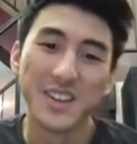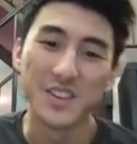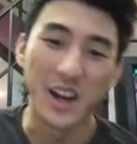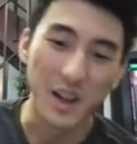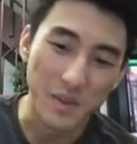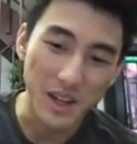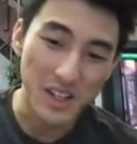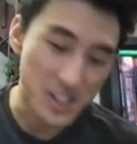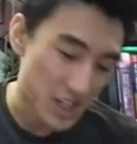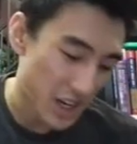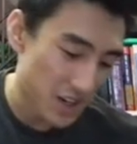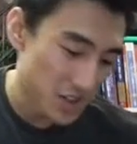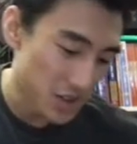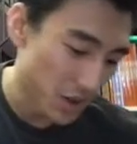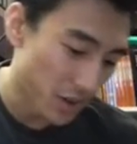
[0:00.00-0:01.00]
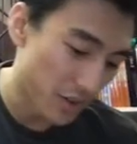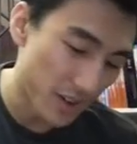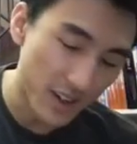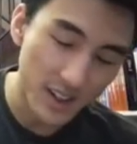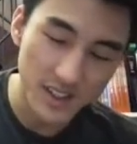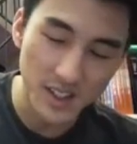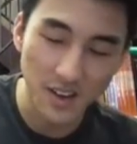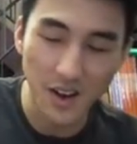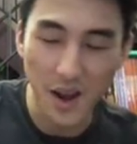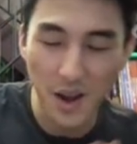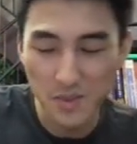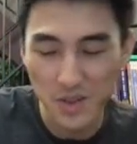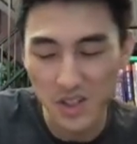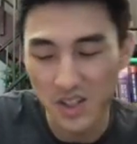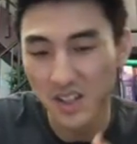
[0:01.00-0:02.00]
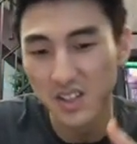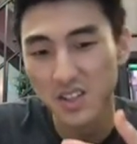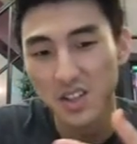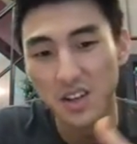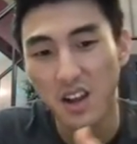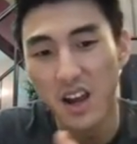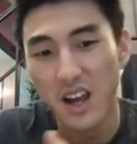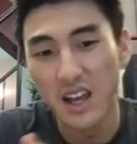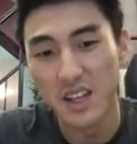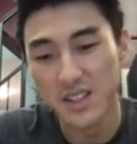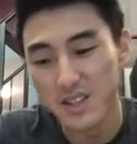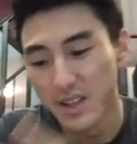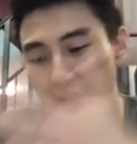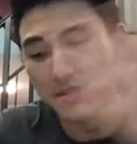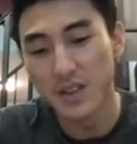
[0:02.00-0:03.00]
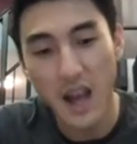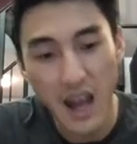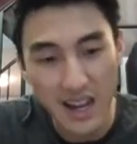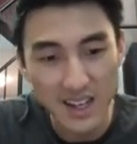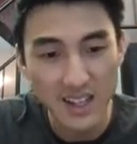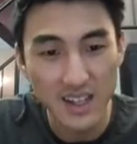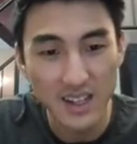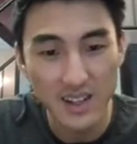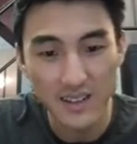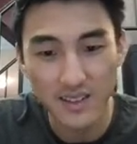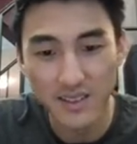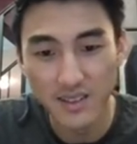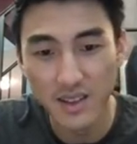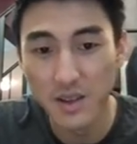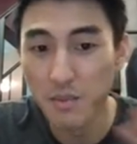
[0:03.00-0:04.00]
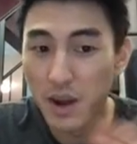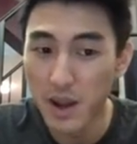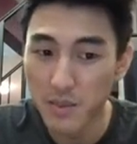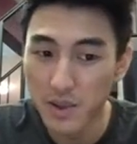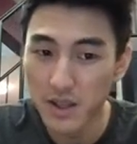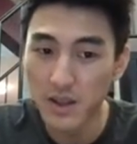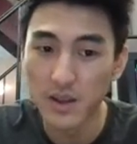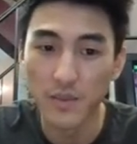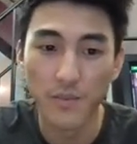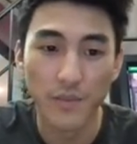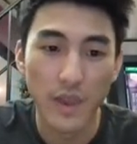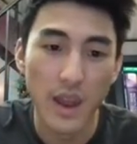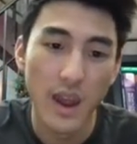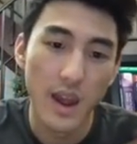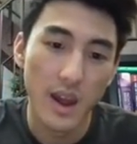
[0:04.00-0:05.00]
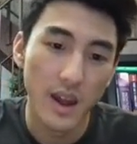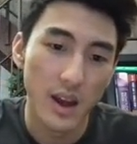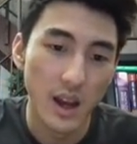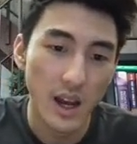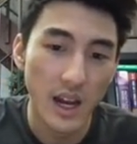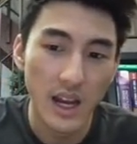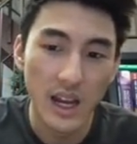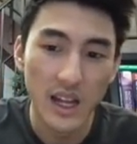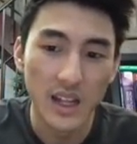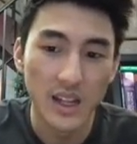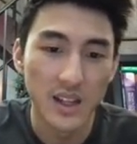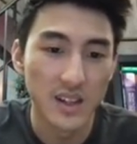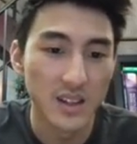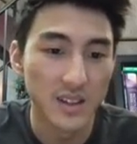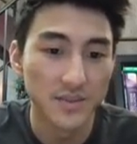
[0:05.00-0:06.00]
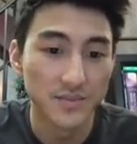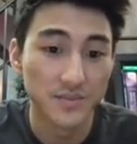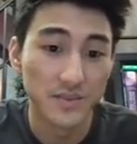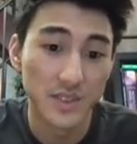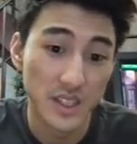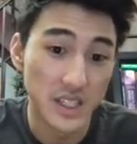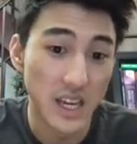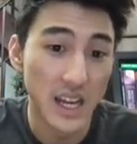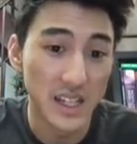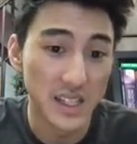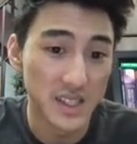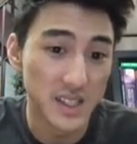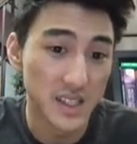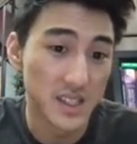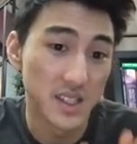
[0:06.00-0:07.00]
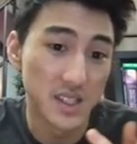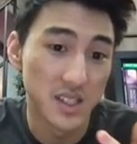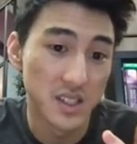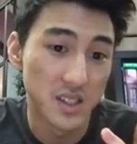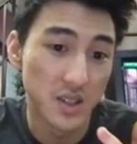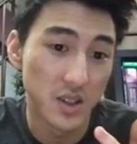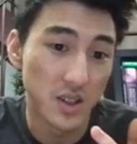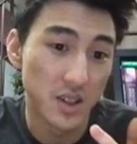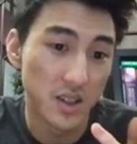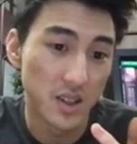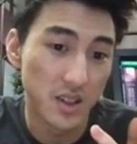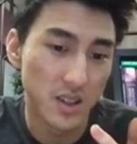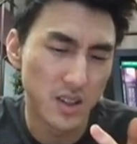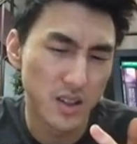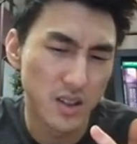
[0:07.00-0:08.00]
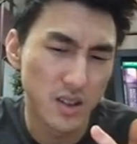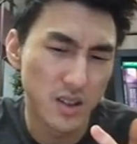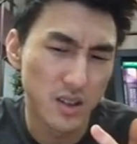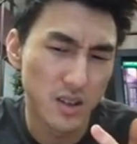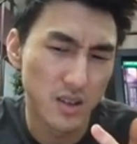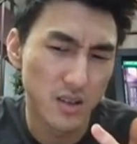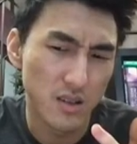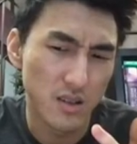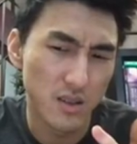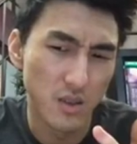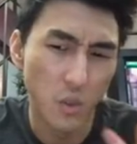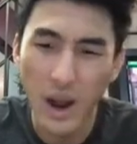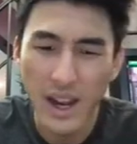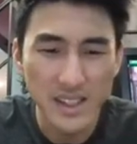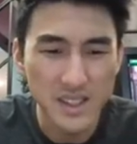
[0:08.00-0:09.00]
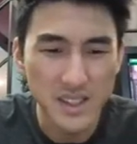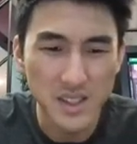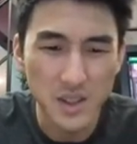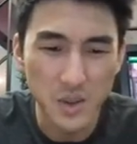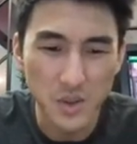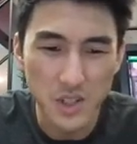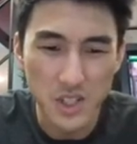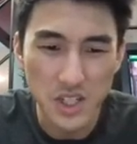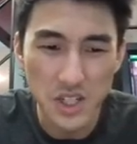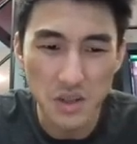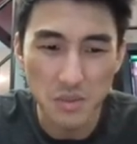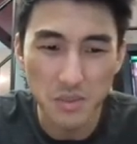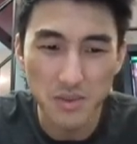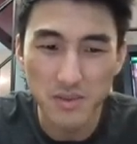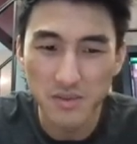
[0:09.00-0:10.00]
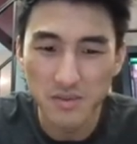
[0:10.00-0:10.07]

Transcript: Dragon Maid Changeover is an option to not, instead of Tidying, in my opinion. Uh, yes, this is. Why is this so cheap?